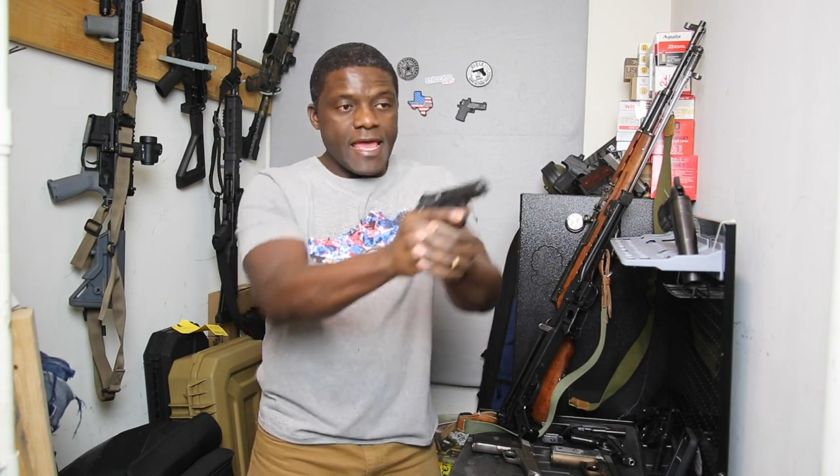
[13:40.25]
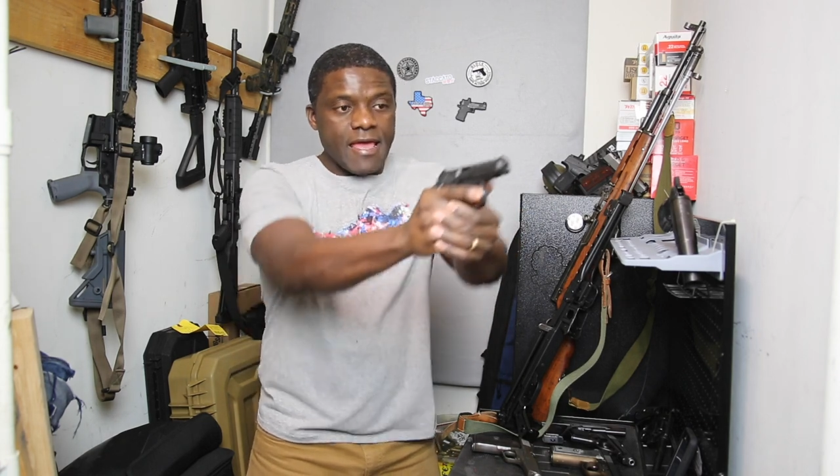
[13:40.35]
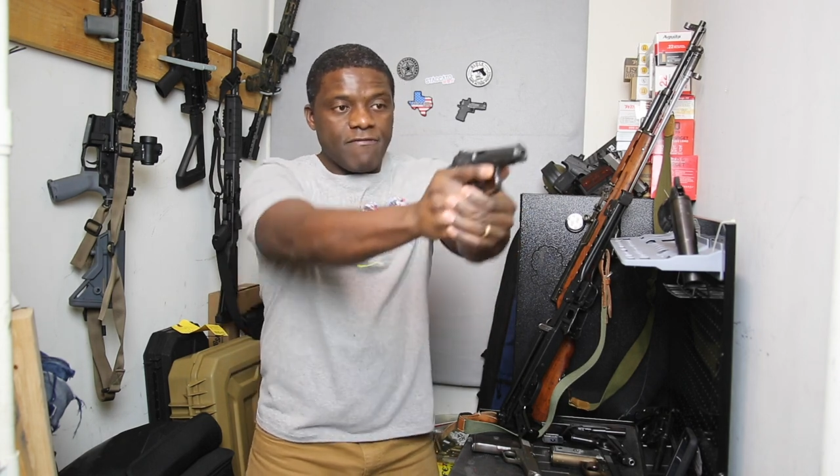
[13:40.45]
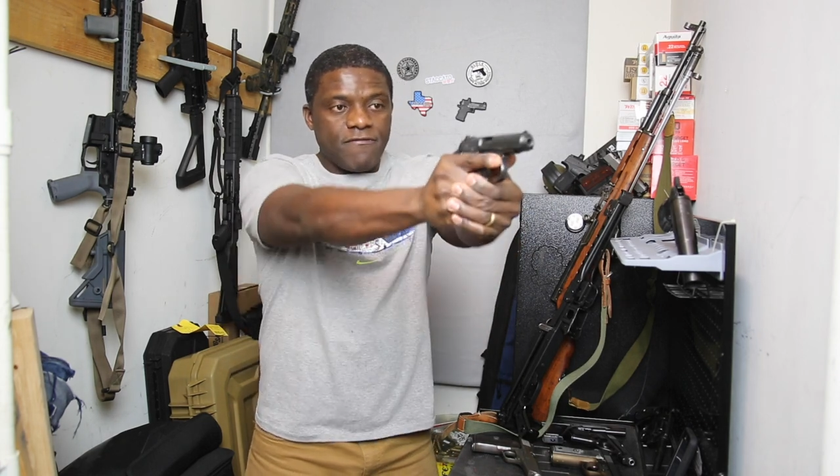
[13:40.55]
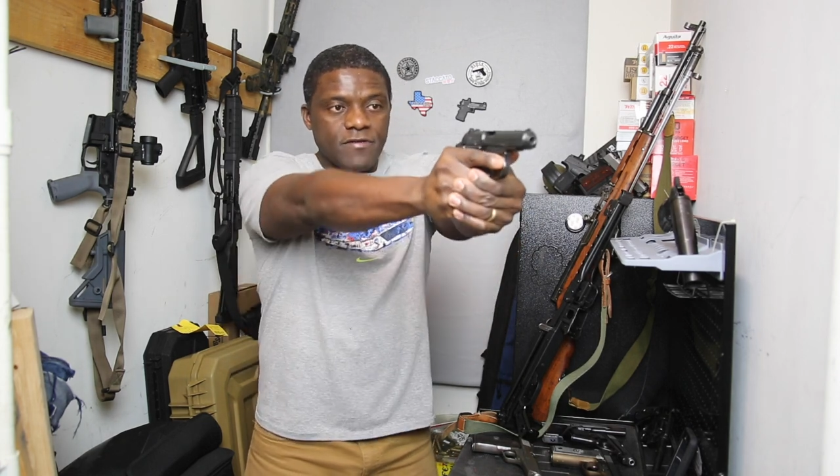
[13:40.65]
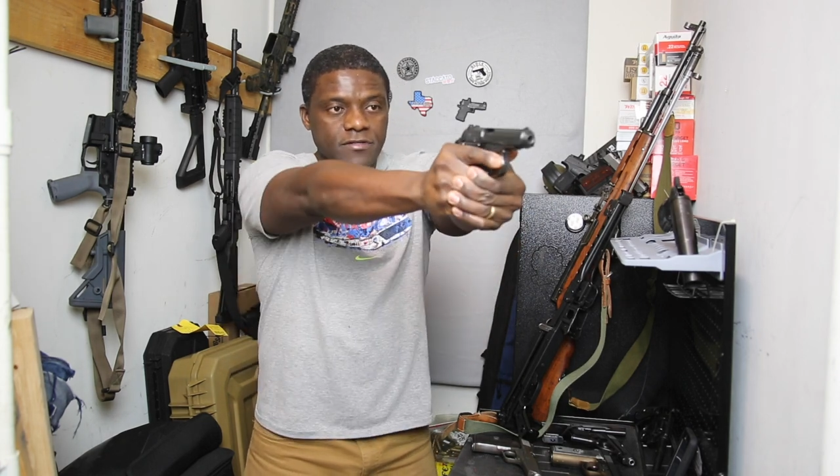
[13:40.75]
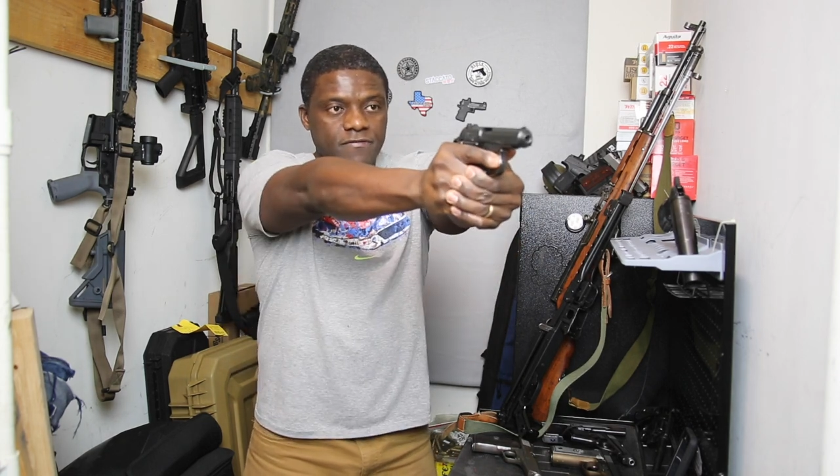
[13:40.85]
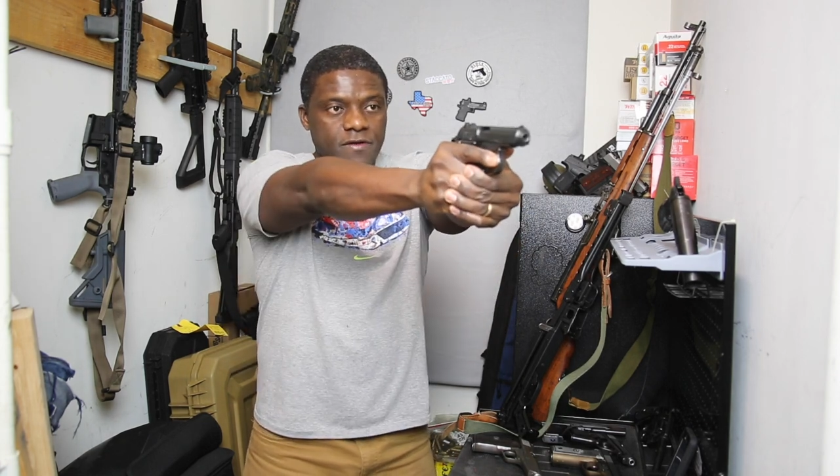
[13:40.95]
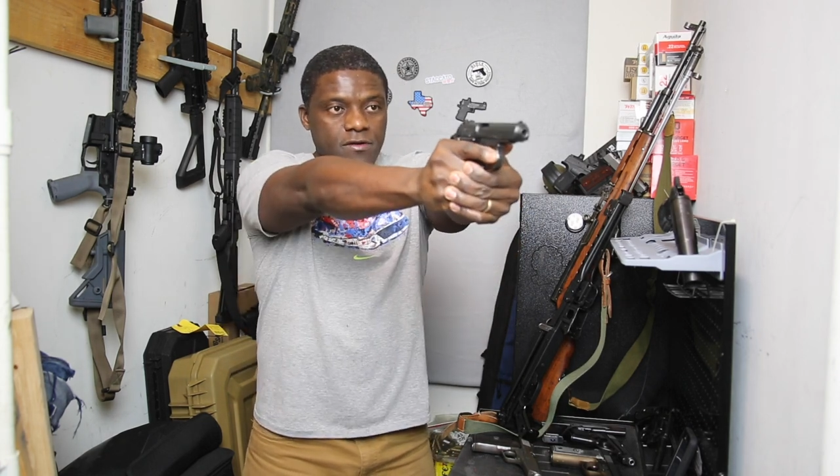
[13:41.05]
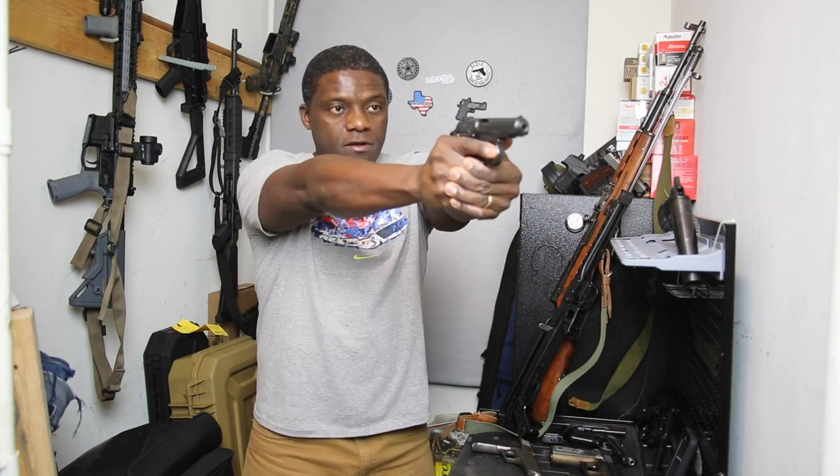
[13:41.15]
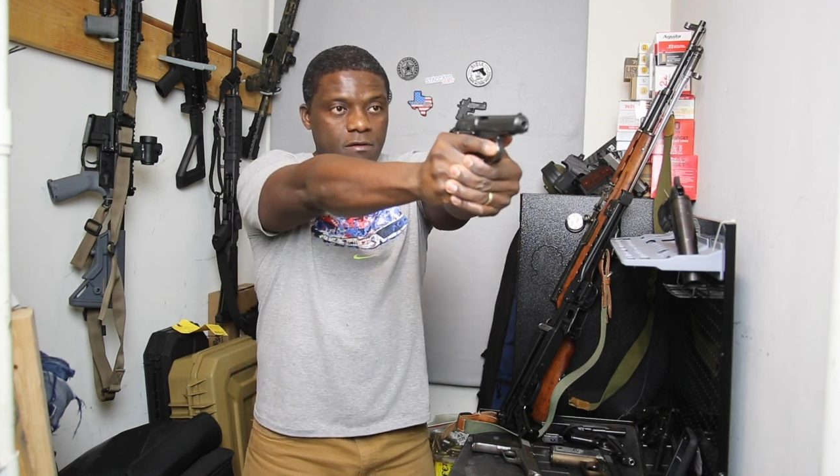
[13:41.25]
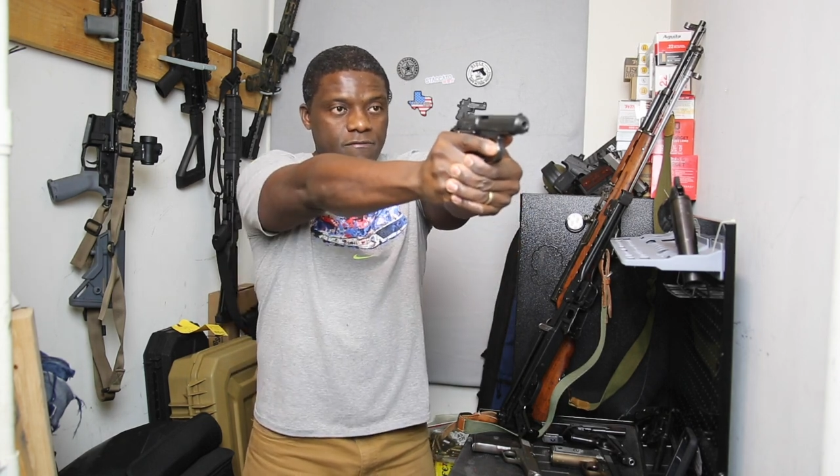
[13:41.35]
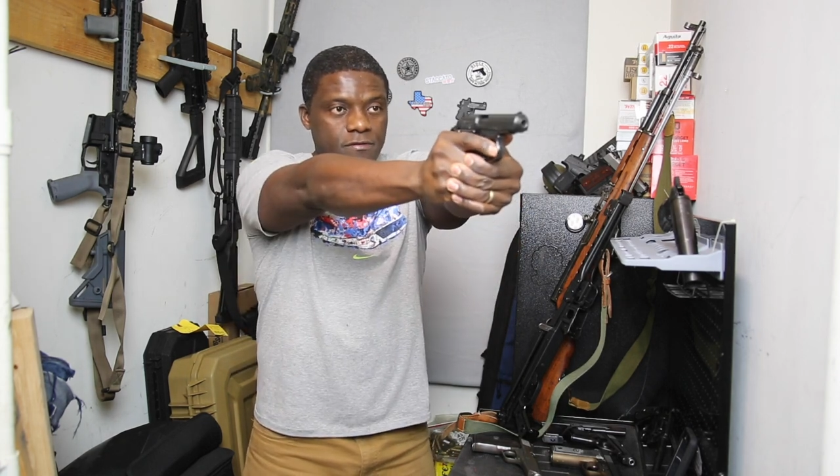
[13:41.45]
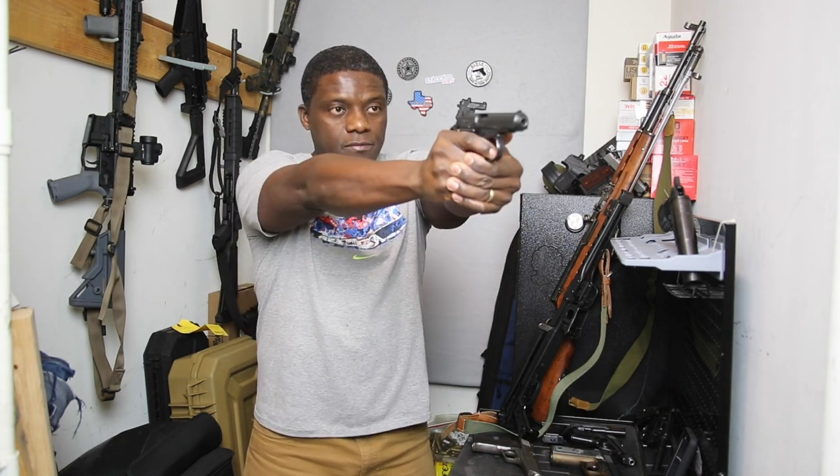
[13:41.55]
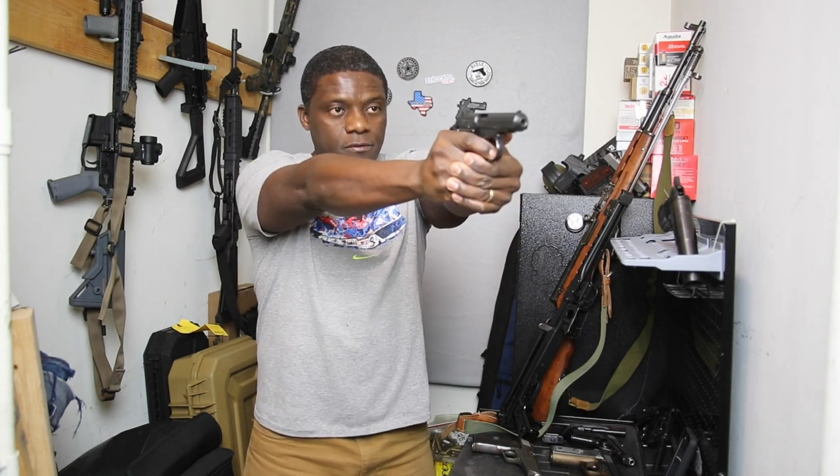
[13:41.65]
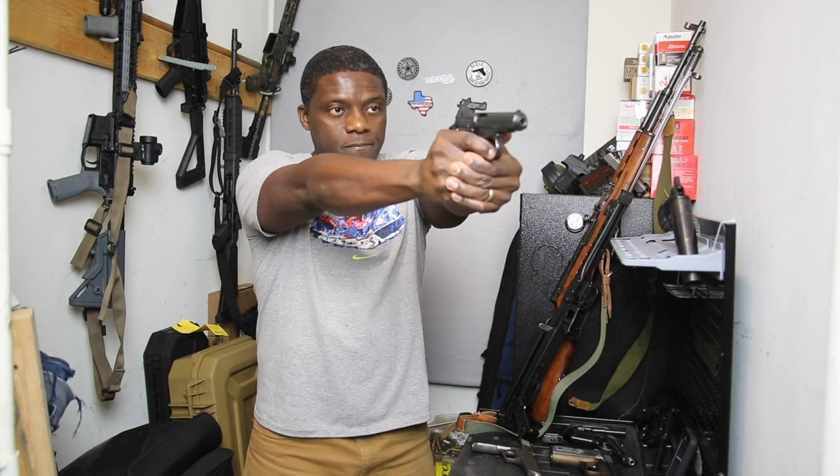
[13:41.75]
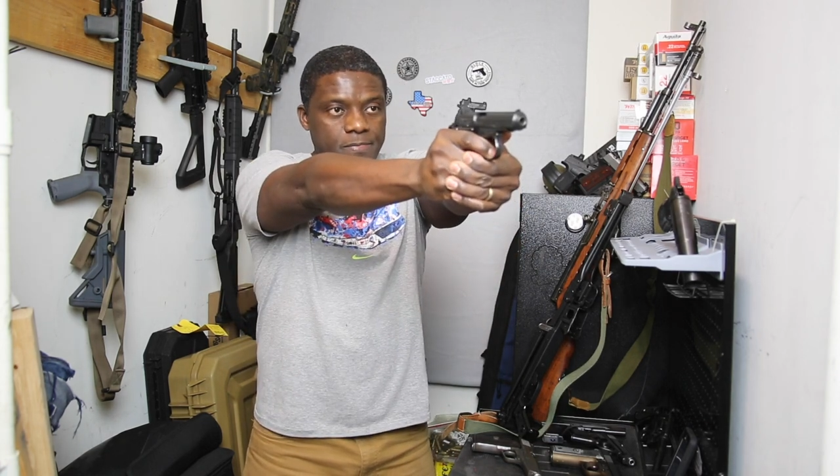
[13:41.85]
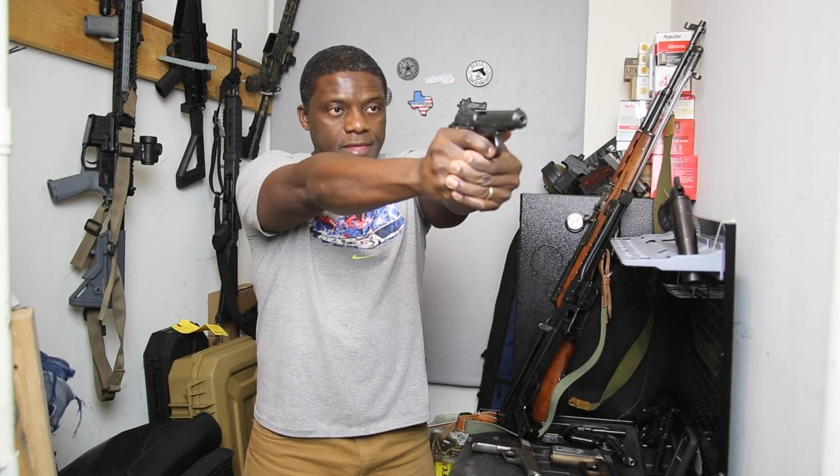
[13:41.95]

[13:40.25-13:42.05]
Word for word: It feels very comfortable,